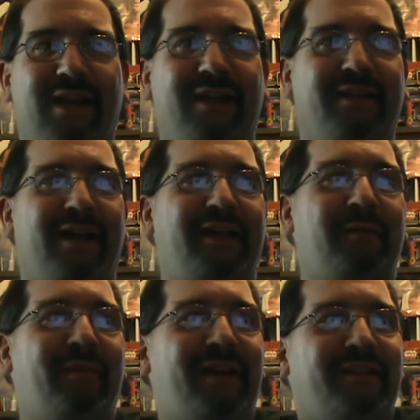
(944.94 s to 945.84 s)
I
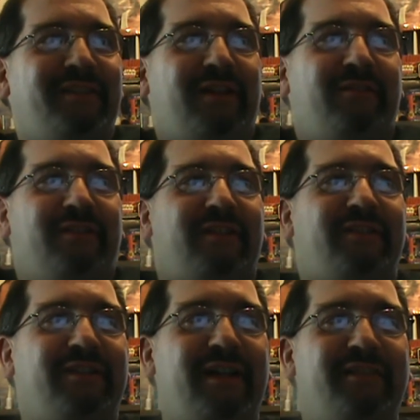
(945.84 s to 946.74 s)
need my next Steven
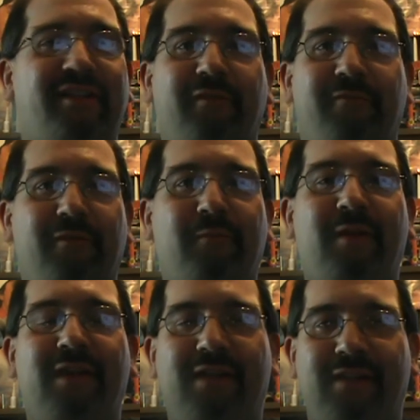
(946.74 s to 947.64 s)
Kostansky film,
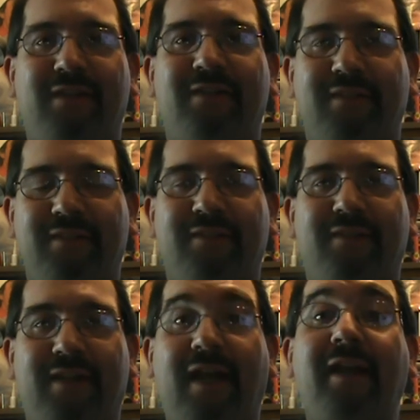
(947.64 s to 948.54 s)

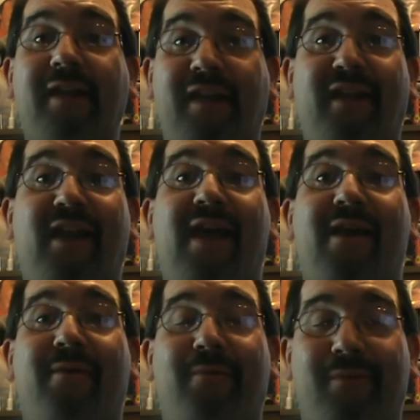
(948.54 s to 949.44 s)
and I need it
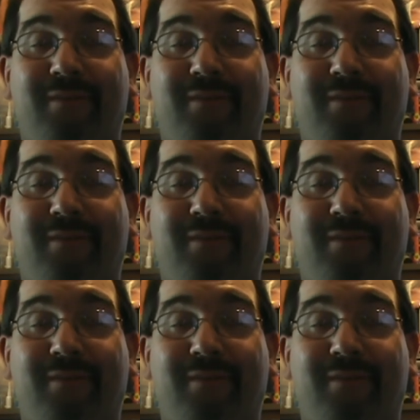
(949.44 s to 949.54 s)
now.